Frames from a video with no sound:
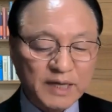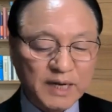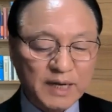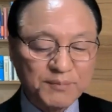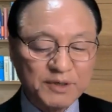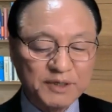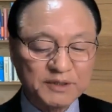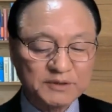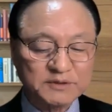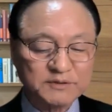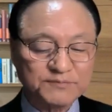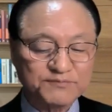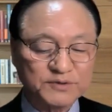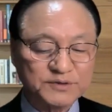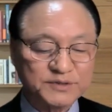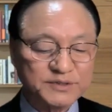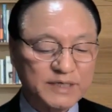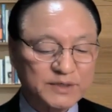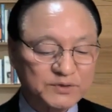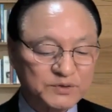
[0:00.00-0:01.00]
dominance
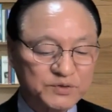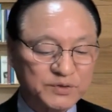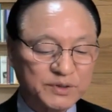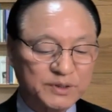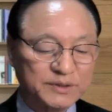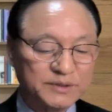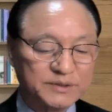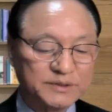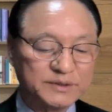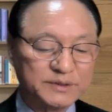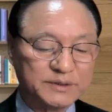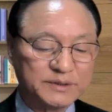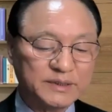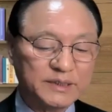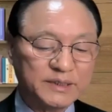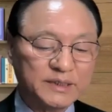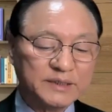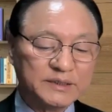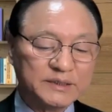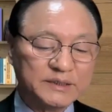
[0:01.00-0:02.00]
for centuries.
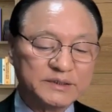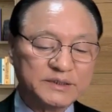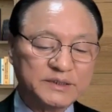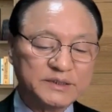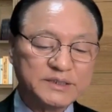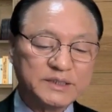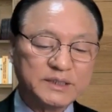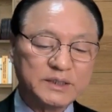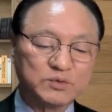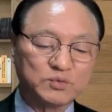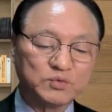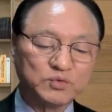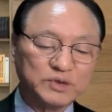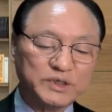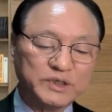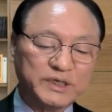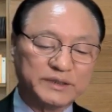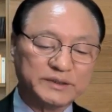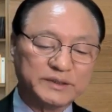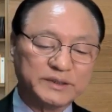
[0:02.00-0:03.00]
These are
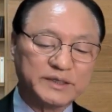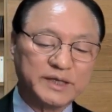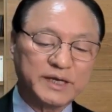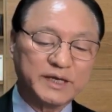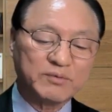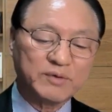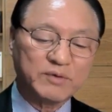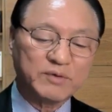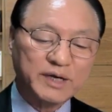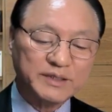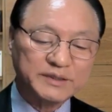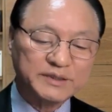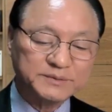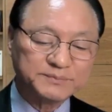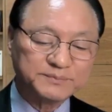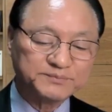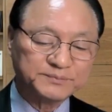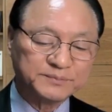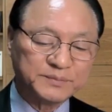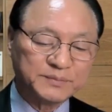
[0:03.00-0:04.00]
rooted in
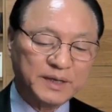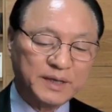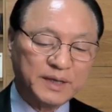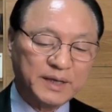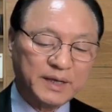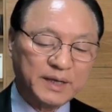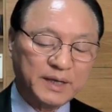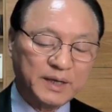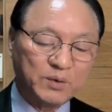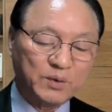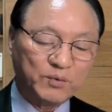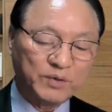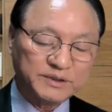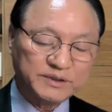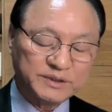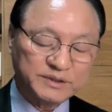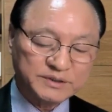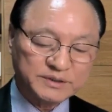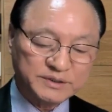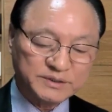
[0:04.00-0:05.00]
Hebraism,
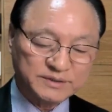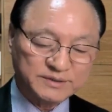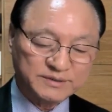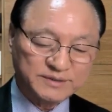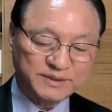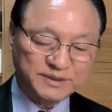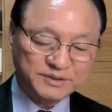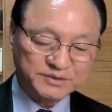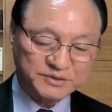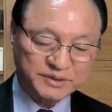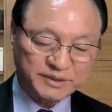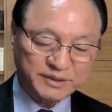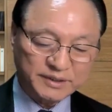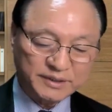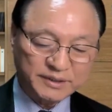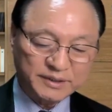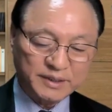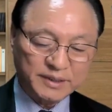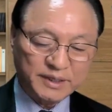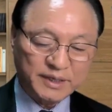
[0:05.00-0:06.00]
which is theistic,
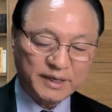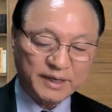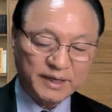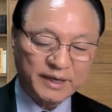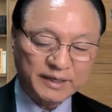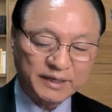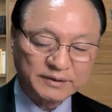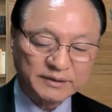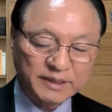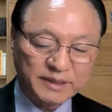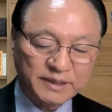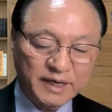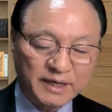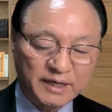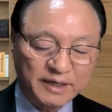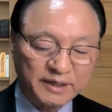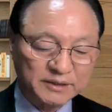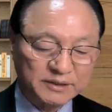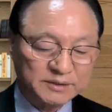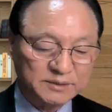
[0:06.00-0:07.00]
and
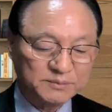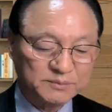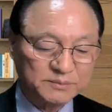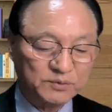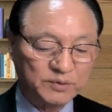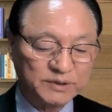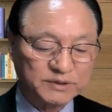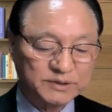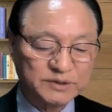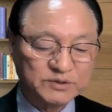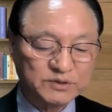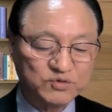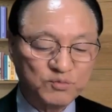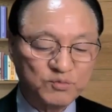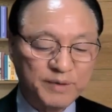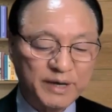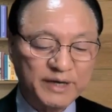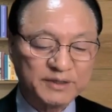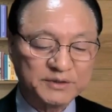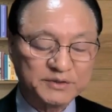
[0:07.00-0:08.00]
Hellenism, which is
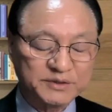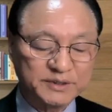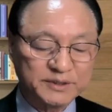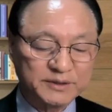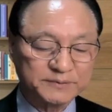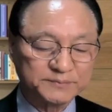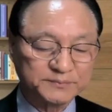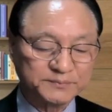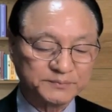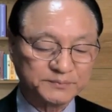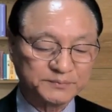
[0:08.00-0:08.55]
humanistic.